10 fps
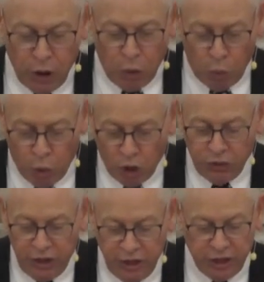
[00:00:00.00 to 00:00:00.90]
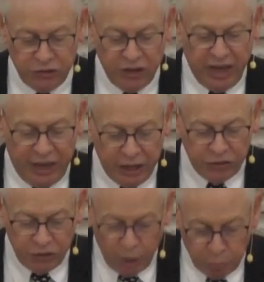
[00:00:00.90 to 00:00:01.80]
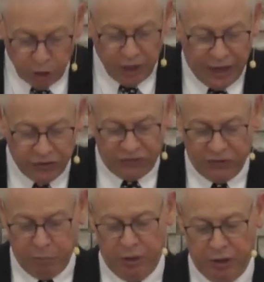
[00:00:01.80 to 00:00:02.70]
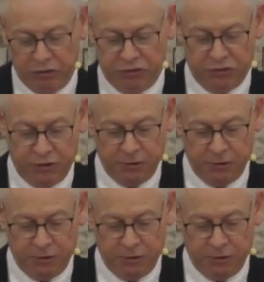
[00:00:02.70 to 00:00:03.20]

worthiness is blasphemous.